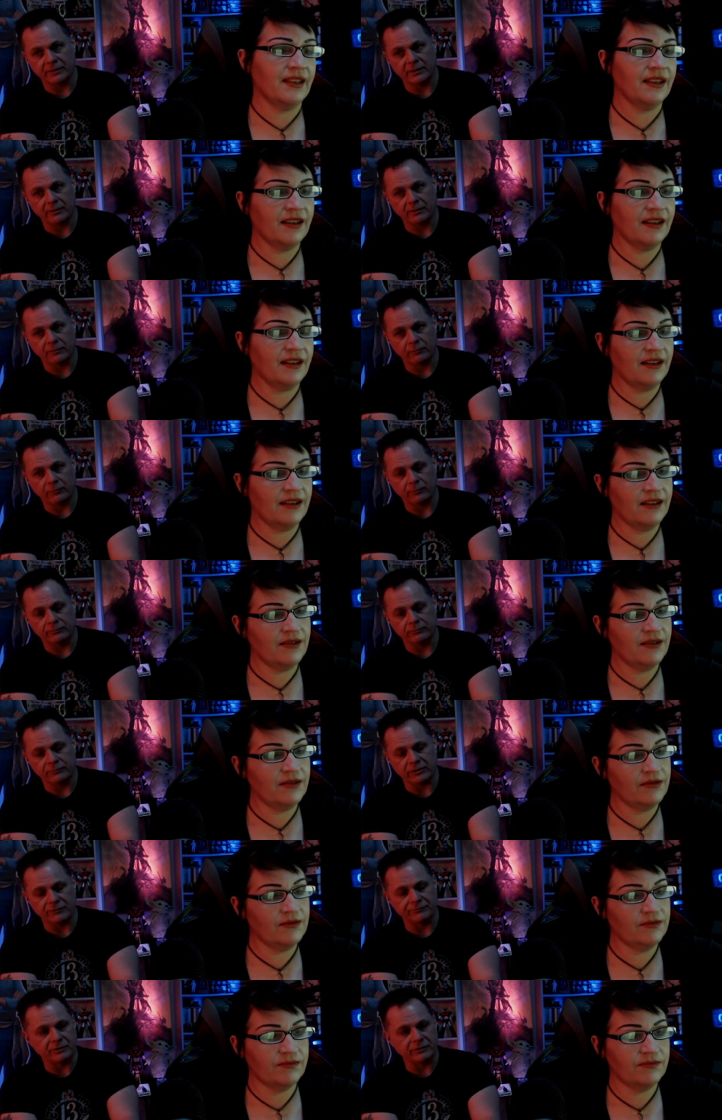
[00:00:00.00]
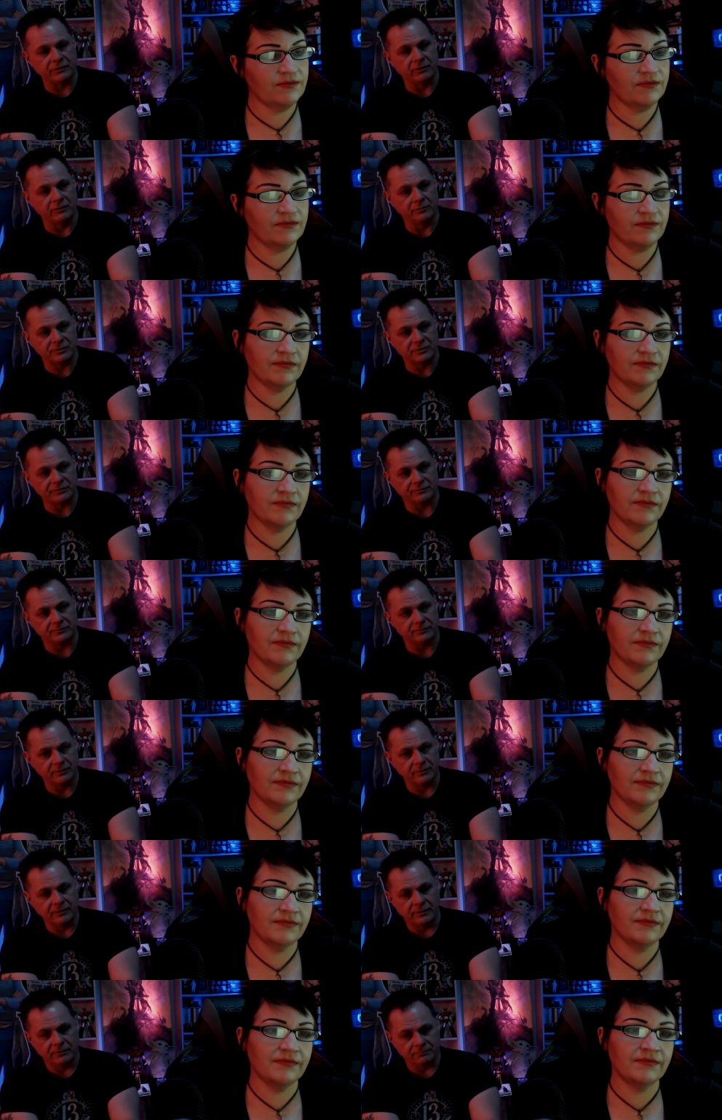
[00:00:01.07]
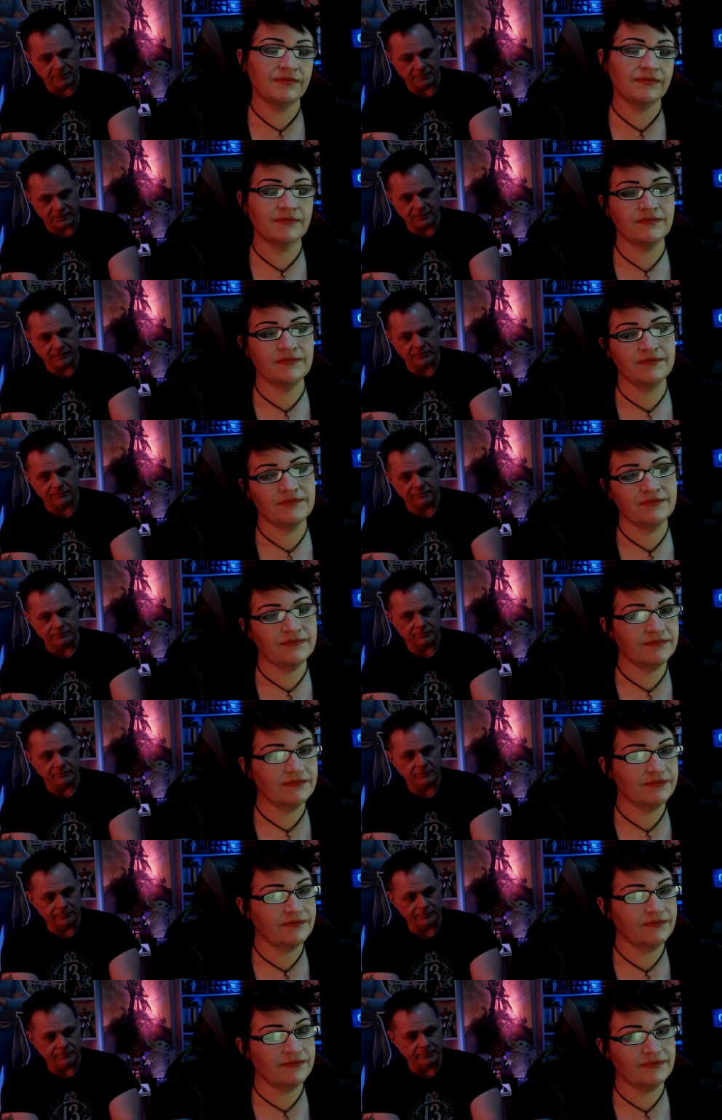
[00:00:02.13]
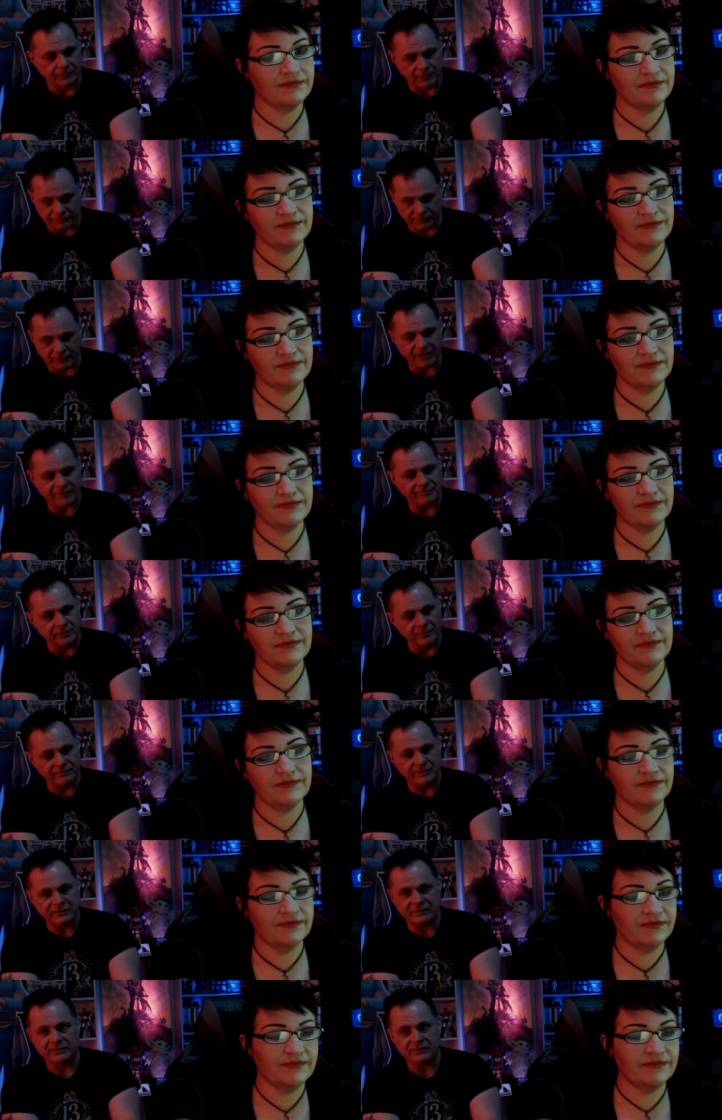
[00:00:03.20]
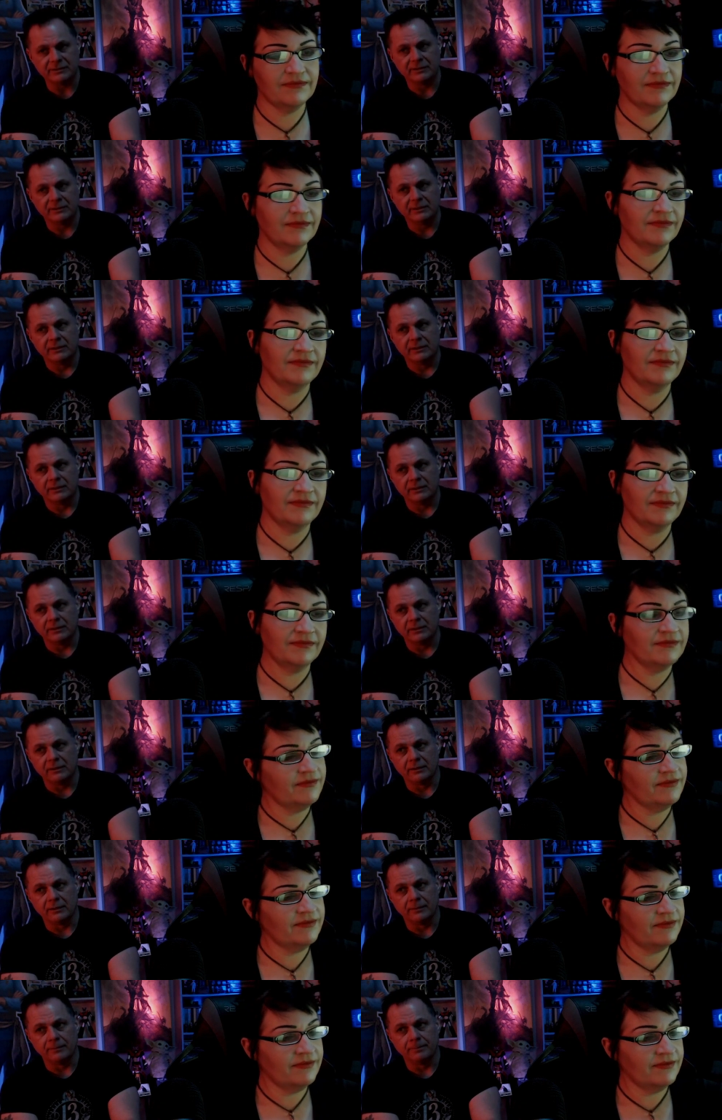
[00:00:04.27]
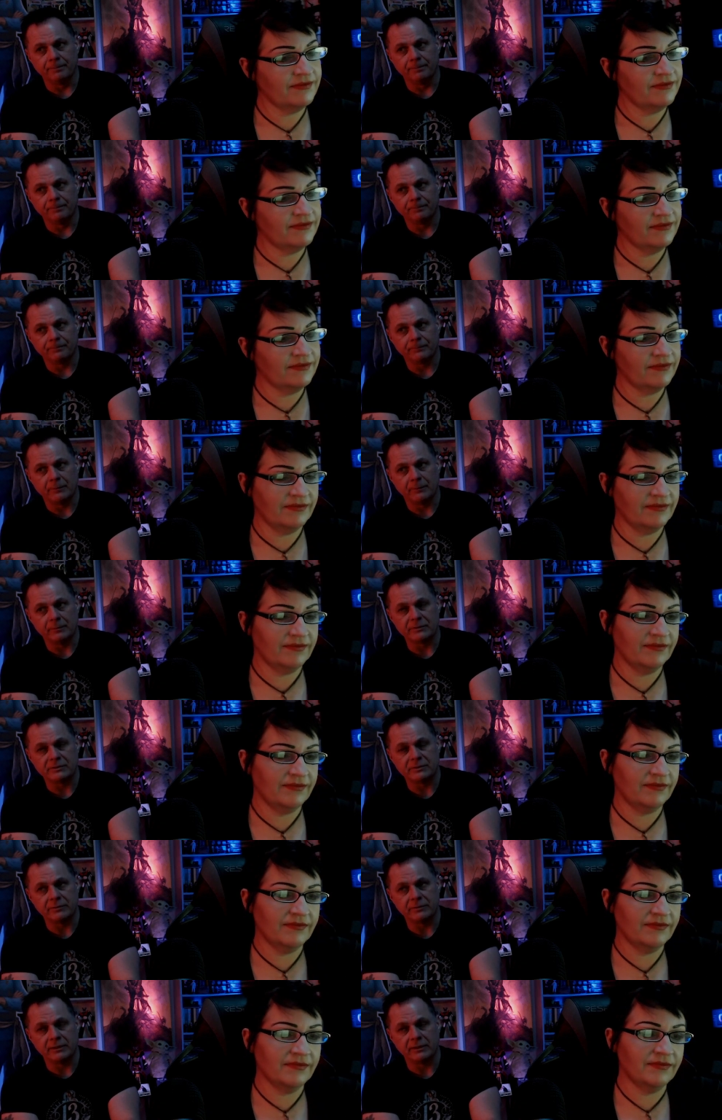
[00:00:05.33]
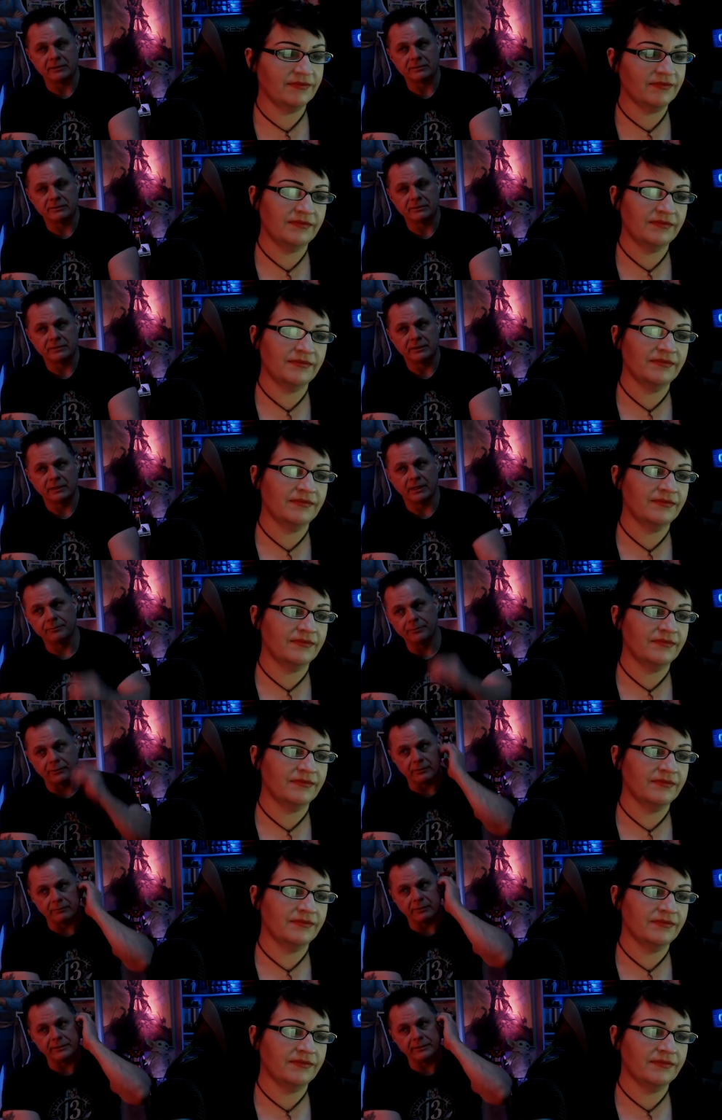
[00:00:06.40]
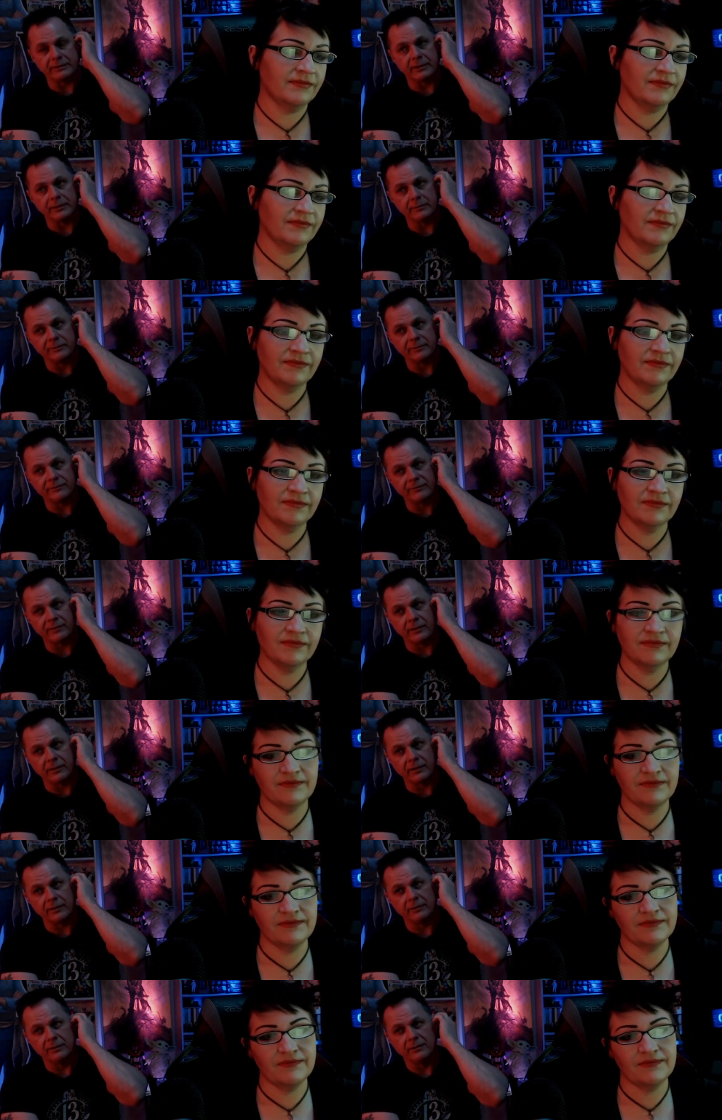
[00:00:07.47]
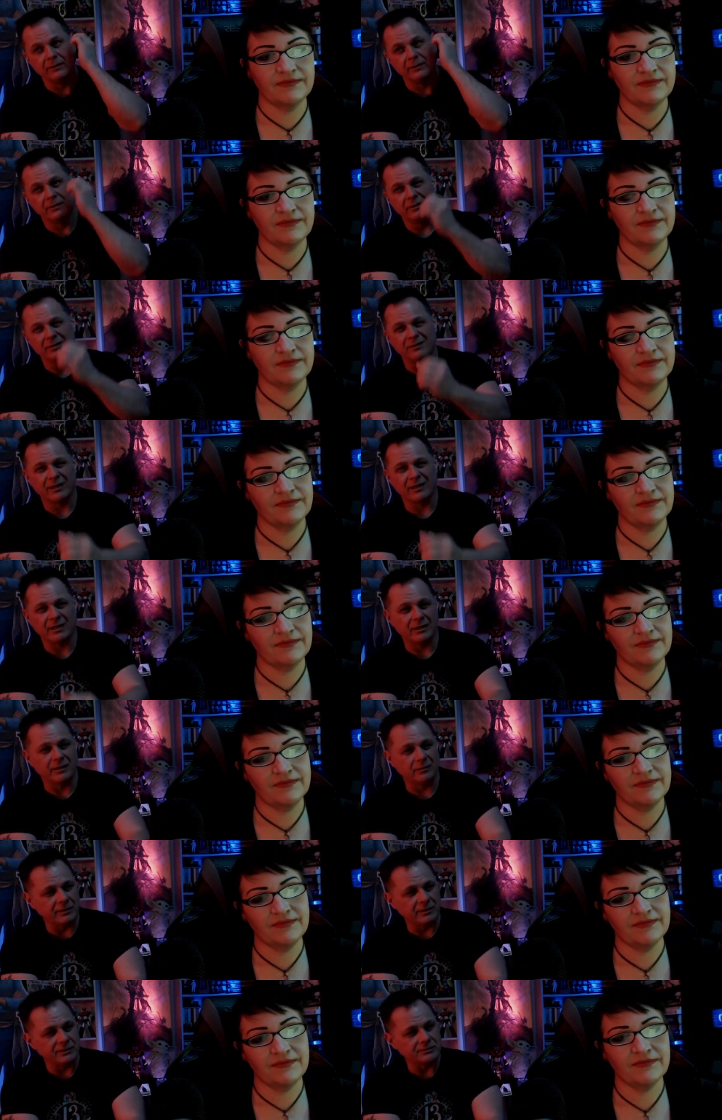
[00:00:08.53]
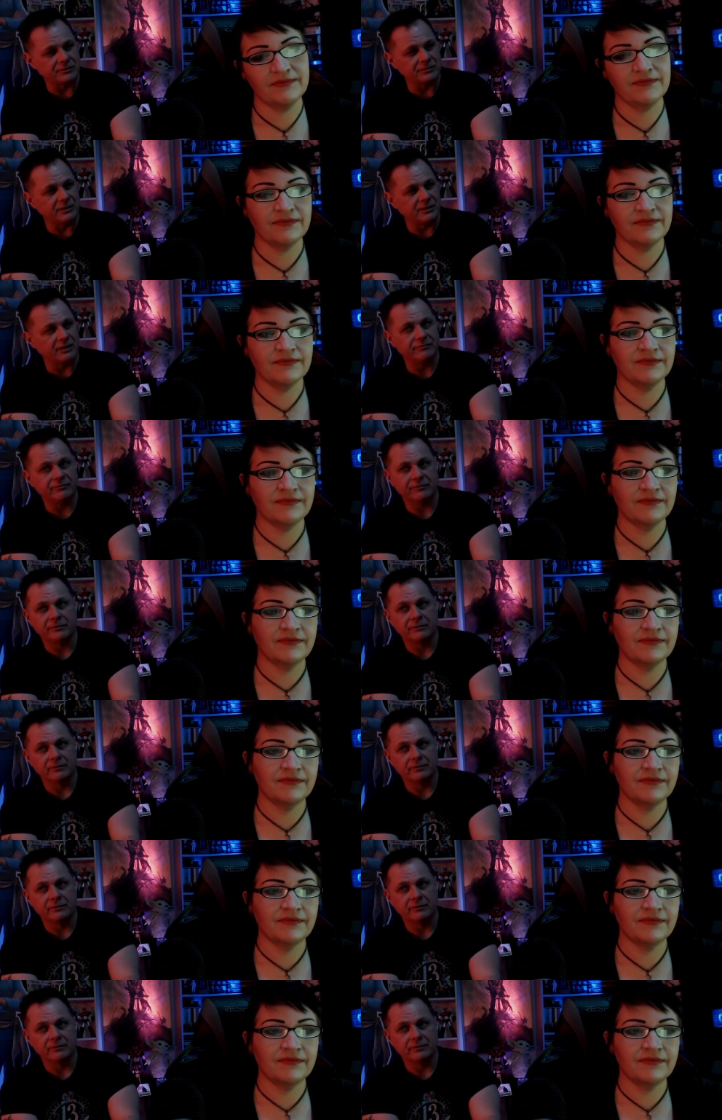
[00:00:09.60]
Speaker 1: uh, Jeffrey Combs fucking Lovecraft movies. Um, let me see what else. I'd put it right there with, uh, you know, like Hellraiser stuff.